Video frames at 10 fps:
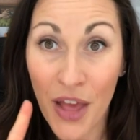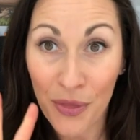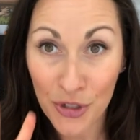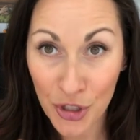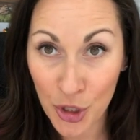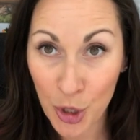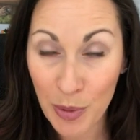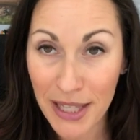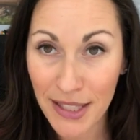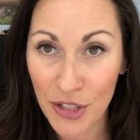There's two
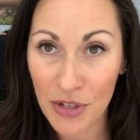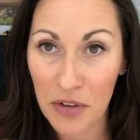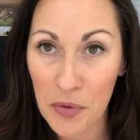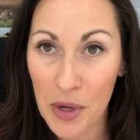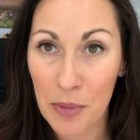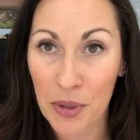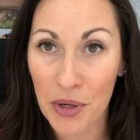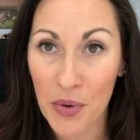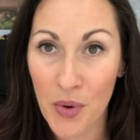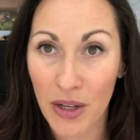places you never want to put
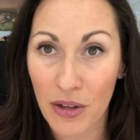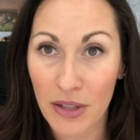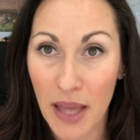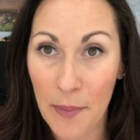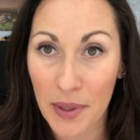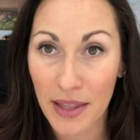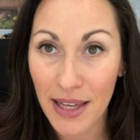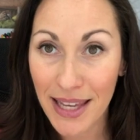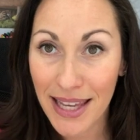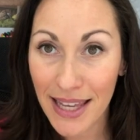an oil
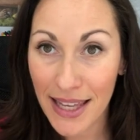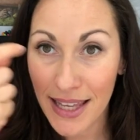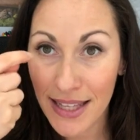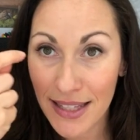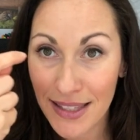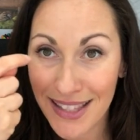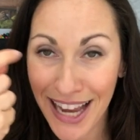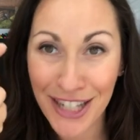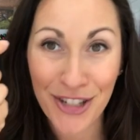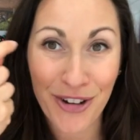topically:
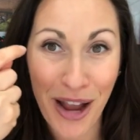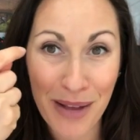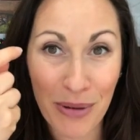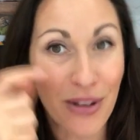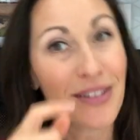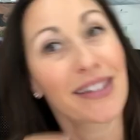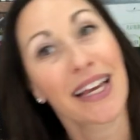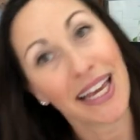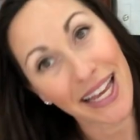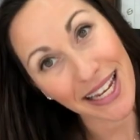inside your eyeballs
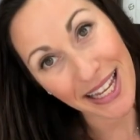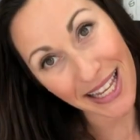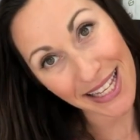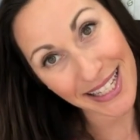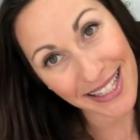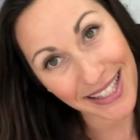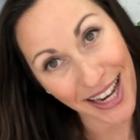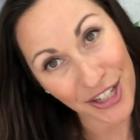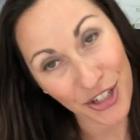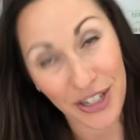and
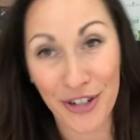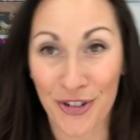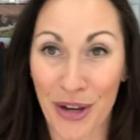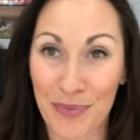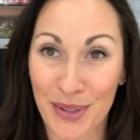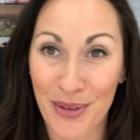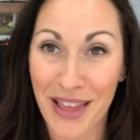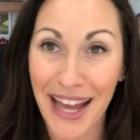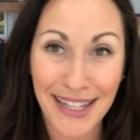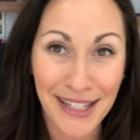inside your eardrums. So
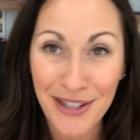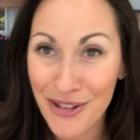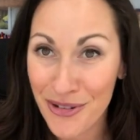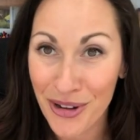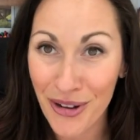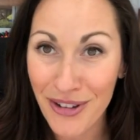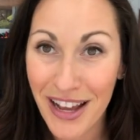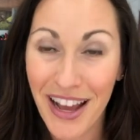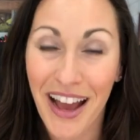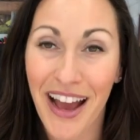that is a no-no.
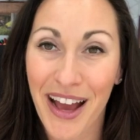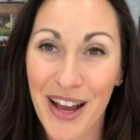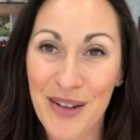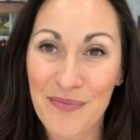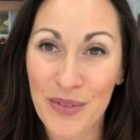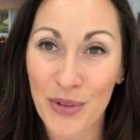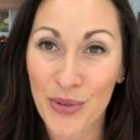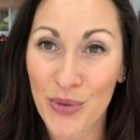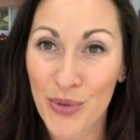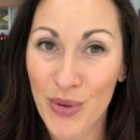
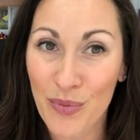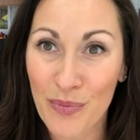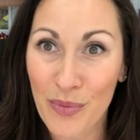You